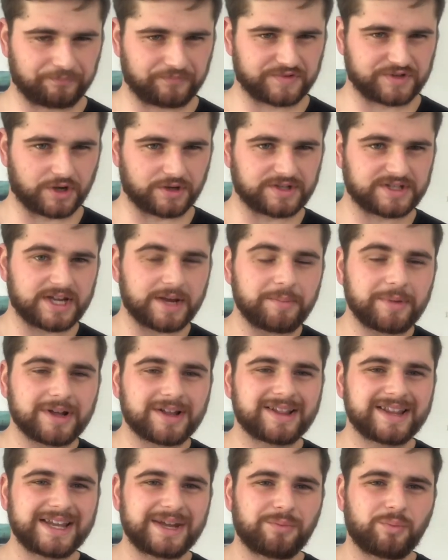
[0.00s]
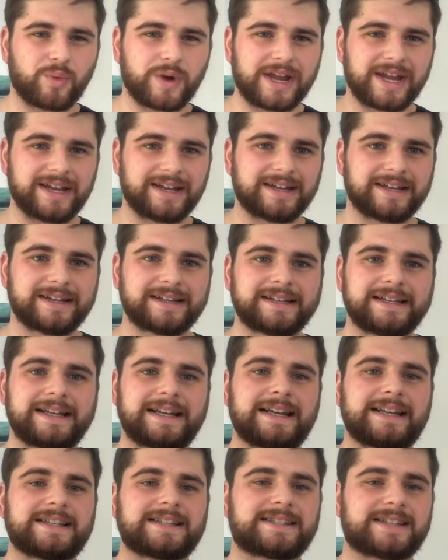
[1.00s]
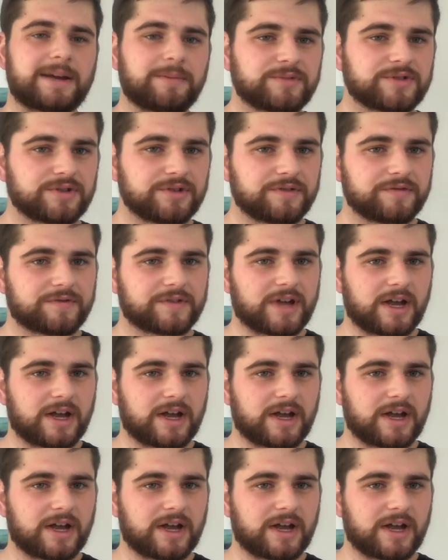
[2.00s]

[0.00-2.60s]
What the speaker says: So typically when some sort of,